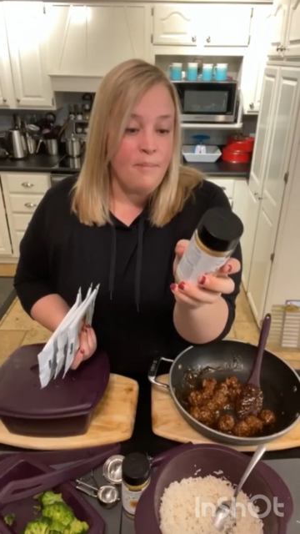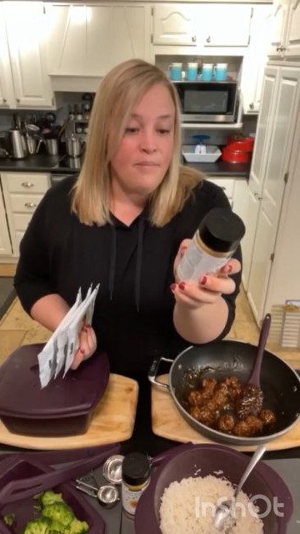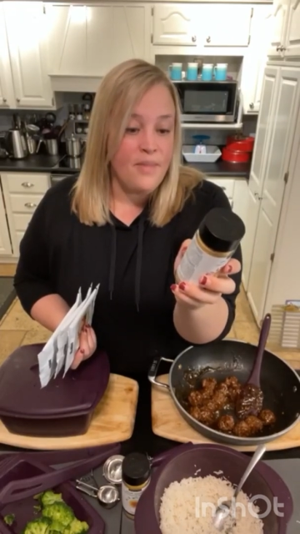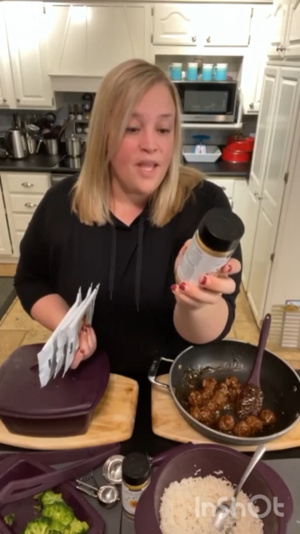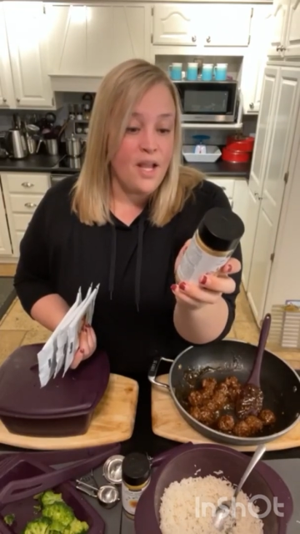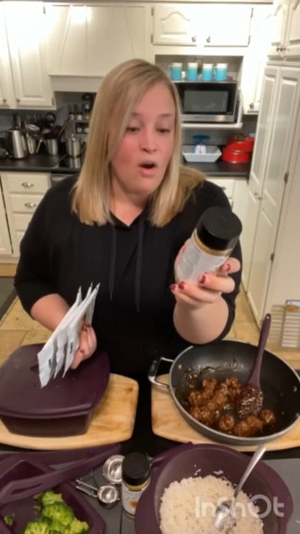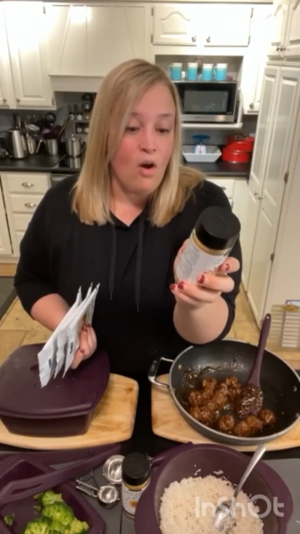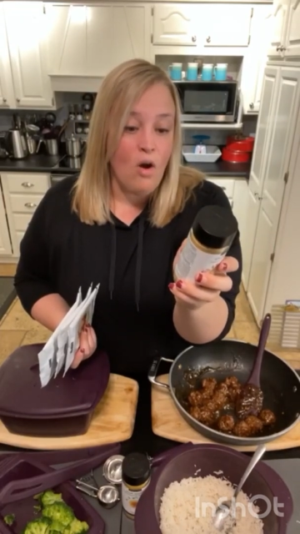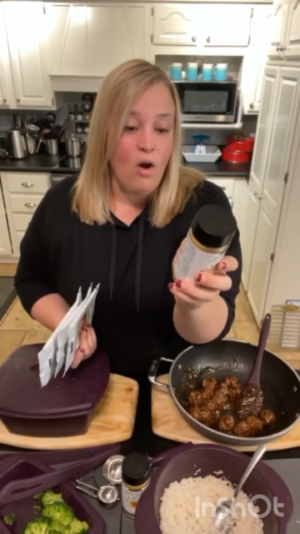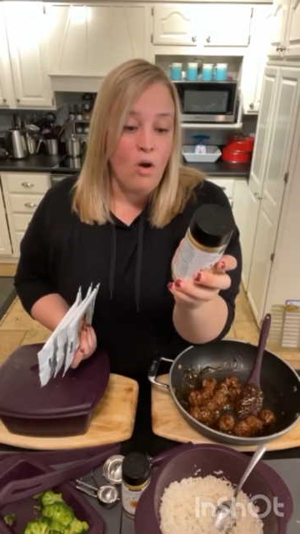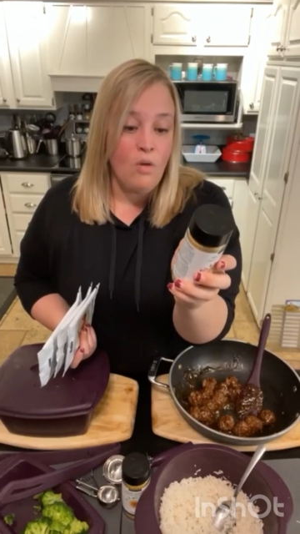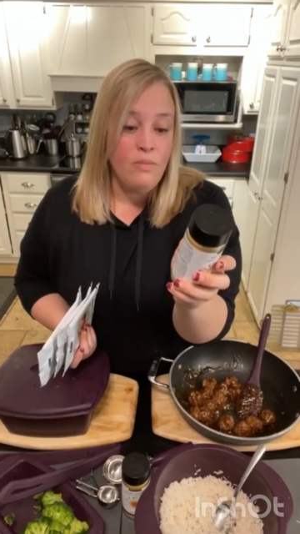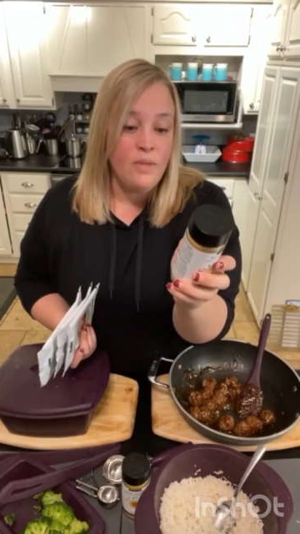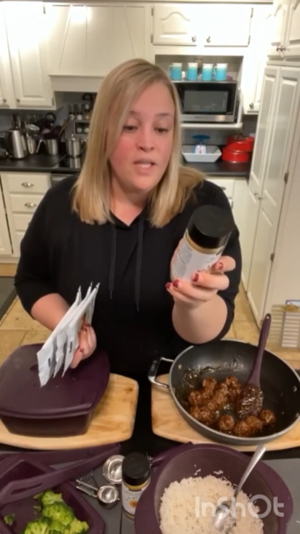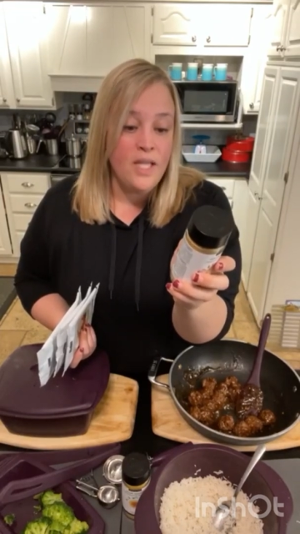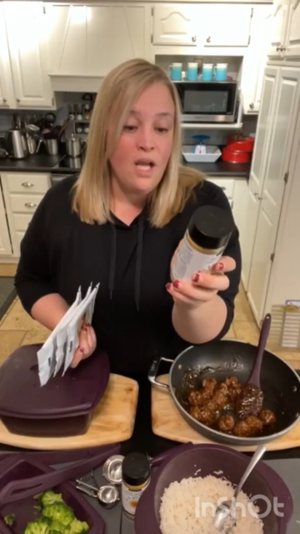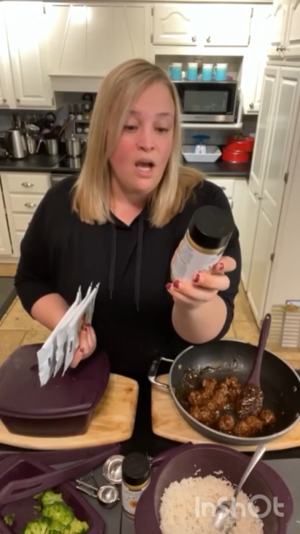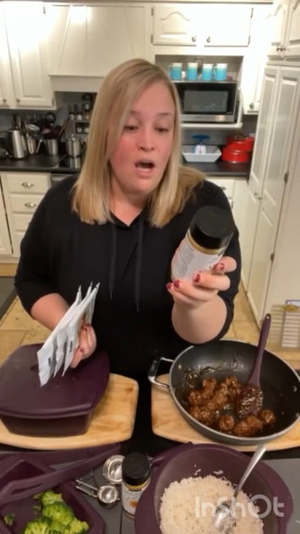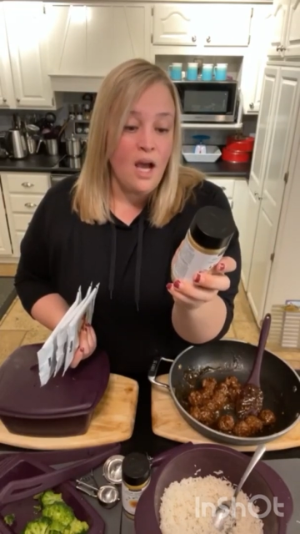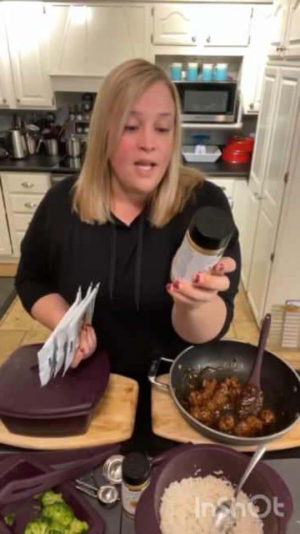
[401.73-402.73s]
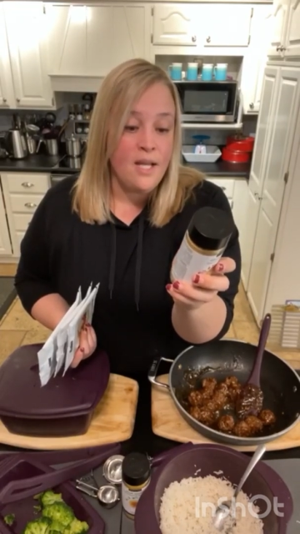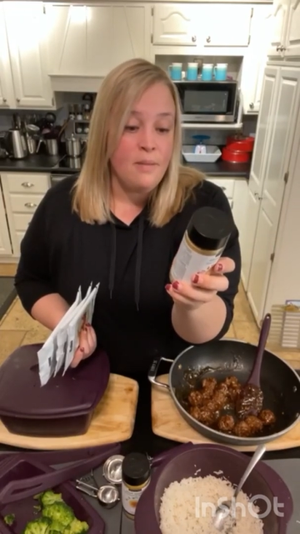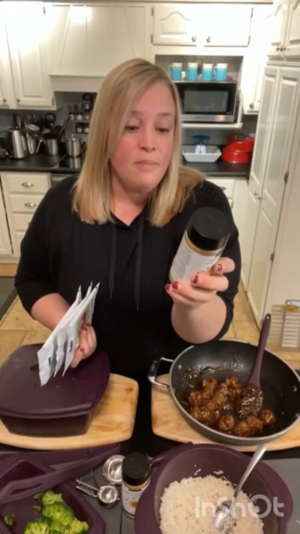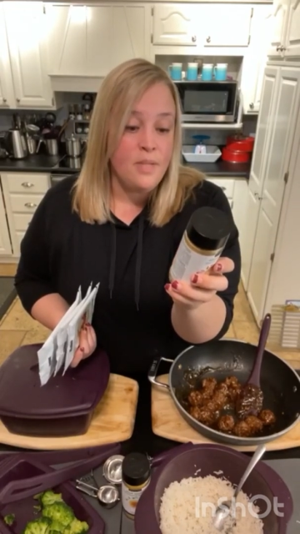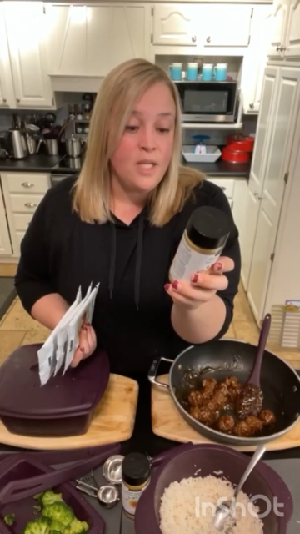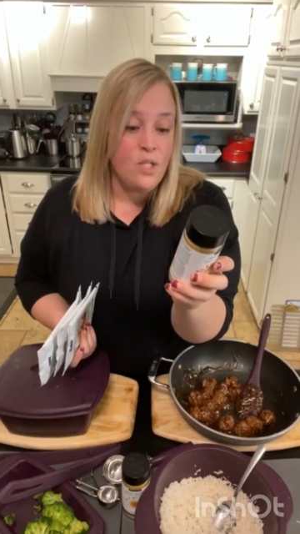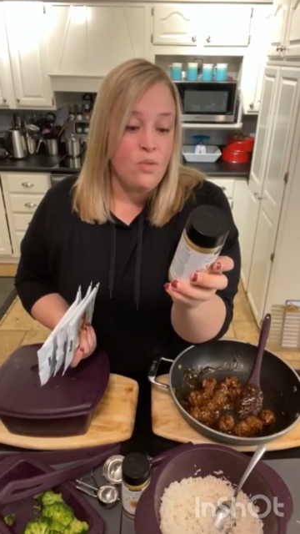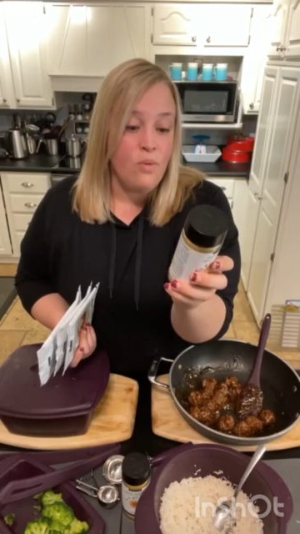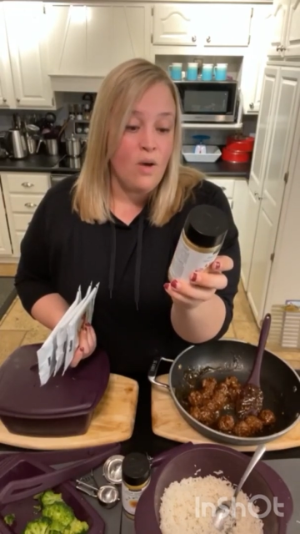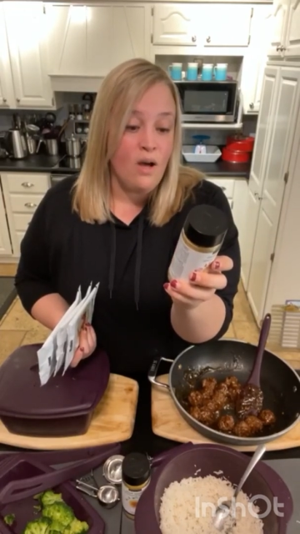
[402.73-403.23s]
they're all really high in
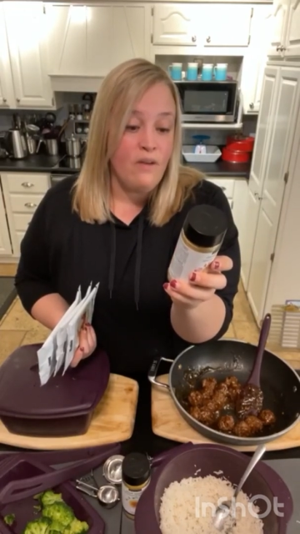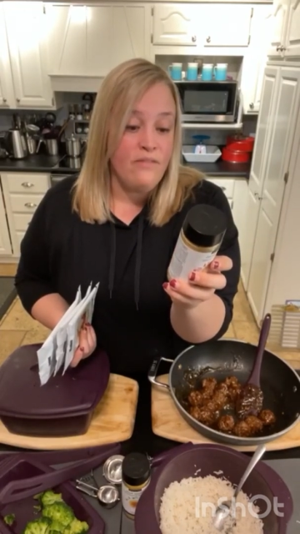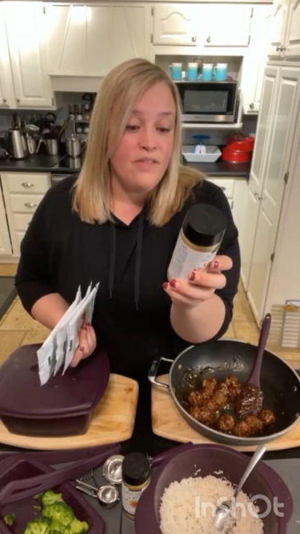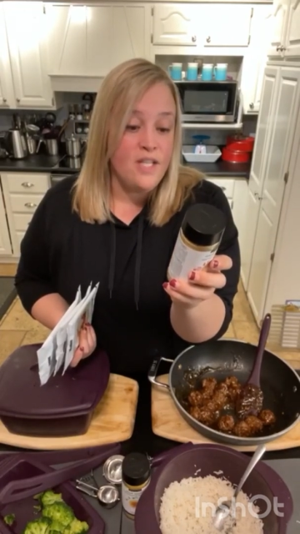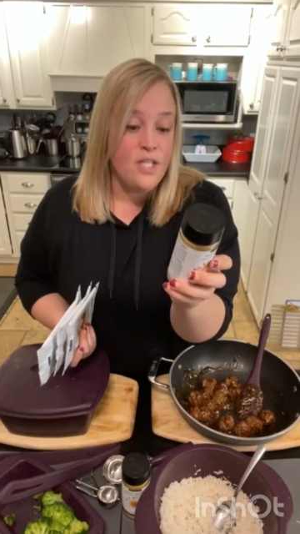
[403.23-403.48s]
B12.